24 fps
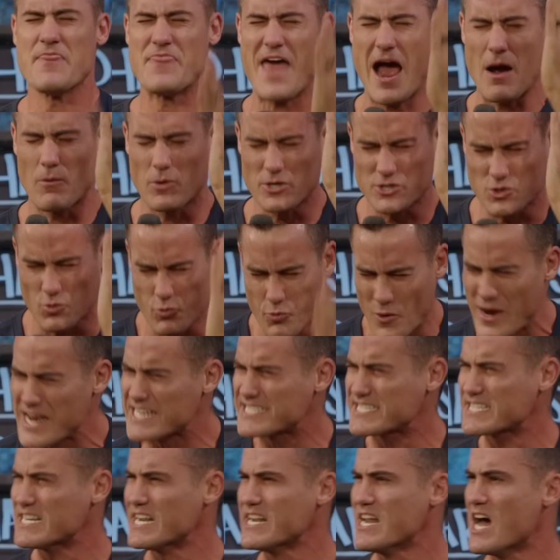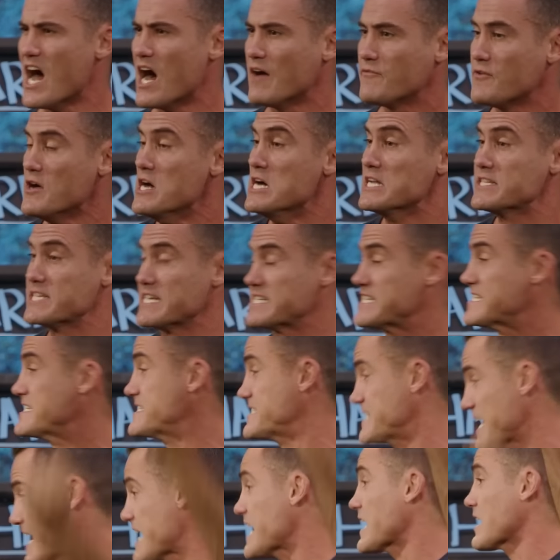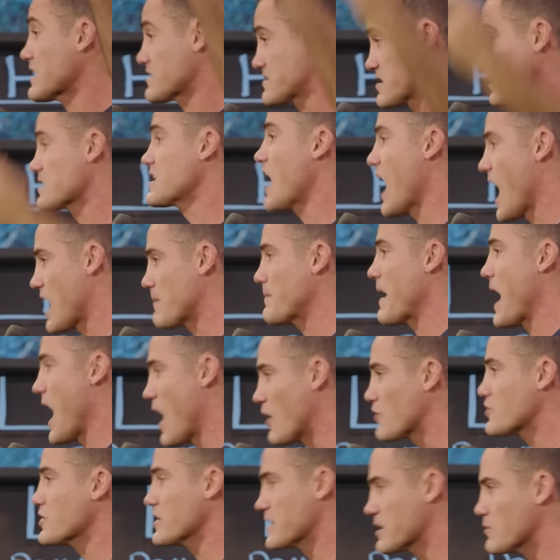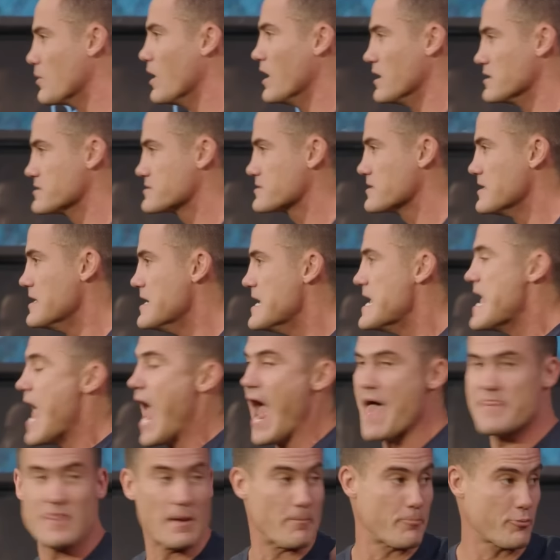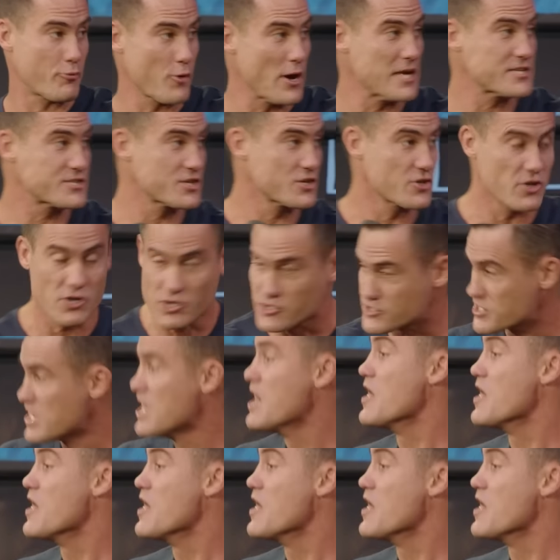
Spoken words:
that was reason enough to sing to God about how good he was. And the prisoners,